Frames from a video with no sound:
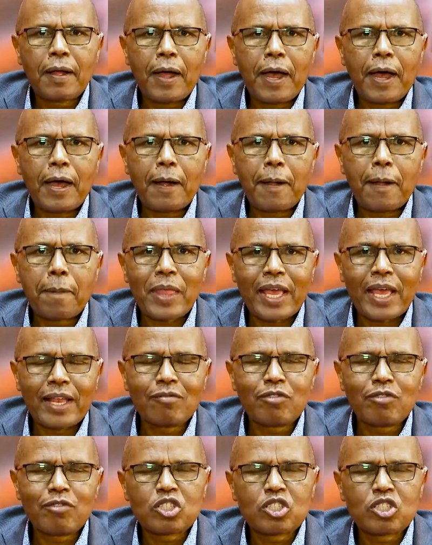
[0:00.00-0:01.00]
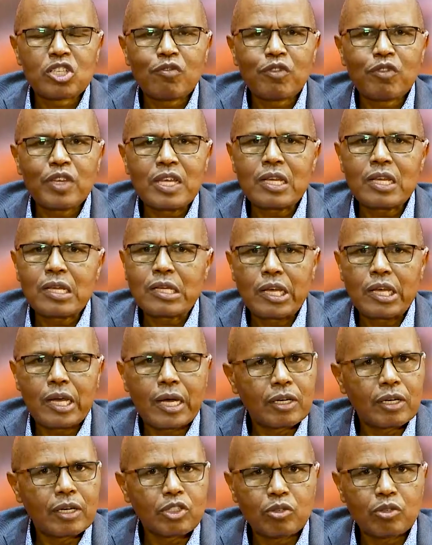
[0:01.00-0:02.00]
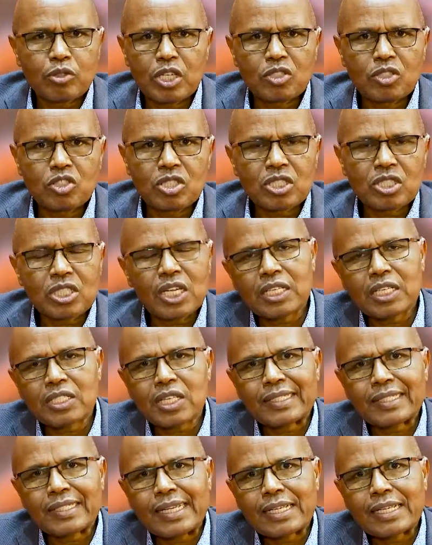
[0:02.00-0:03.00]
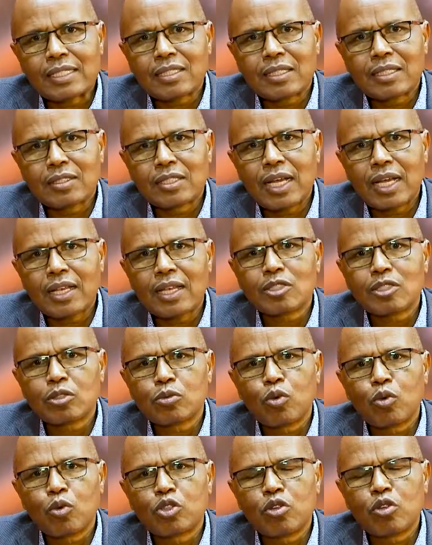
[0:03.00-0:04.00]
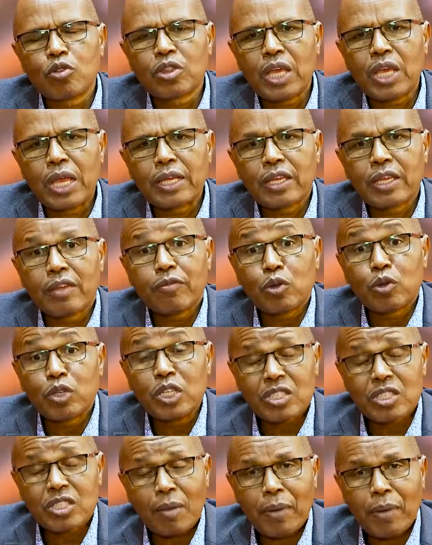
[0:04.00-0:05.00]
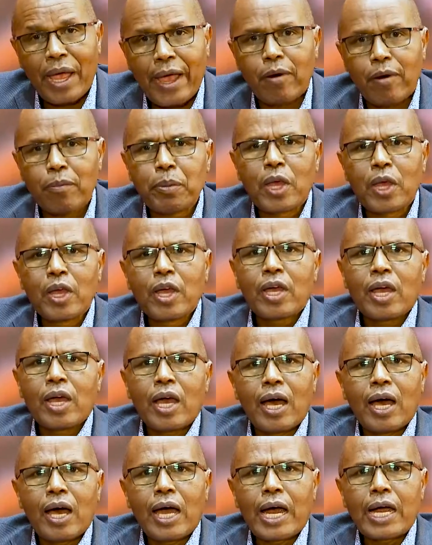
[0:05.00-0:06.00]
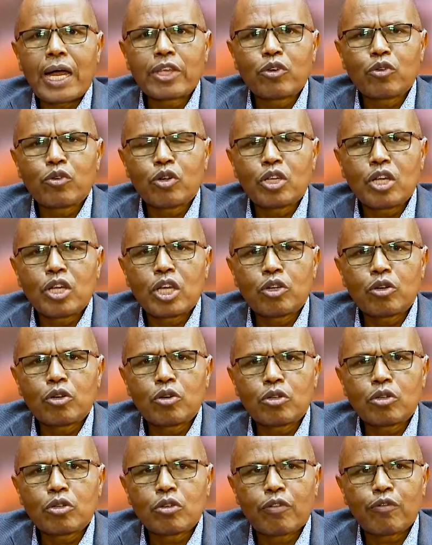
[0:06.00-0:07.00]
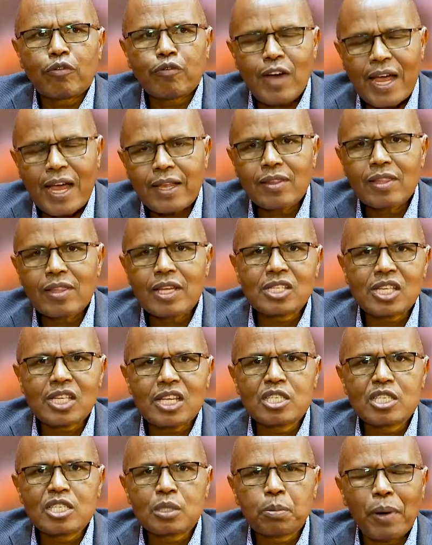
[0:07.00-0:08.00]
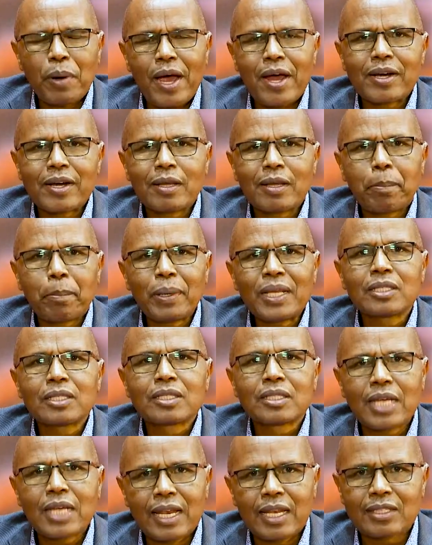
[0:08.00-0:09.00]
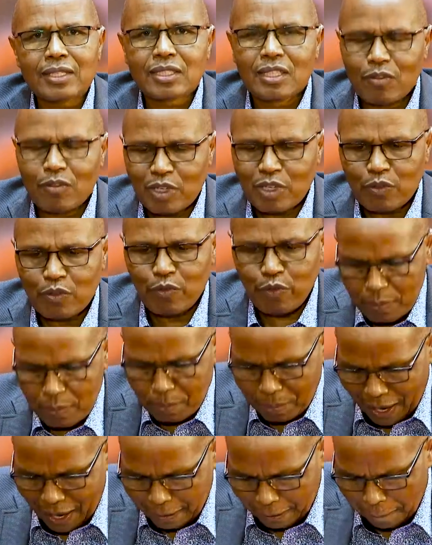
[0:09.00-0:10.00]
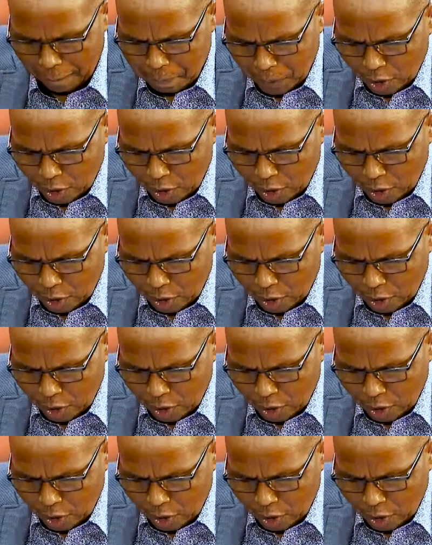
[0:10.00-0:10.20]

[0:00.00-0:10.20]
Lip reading: Elevate TV, you can send us a text and tell us what you think. If you need some help, you find this inspiring, please tell us, give us feedback.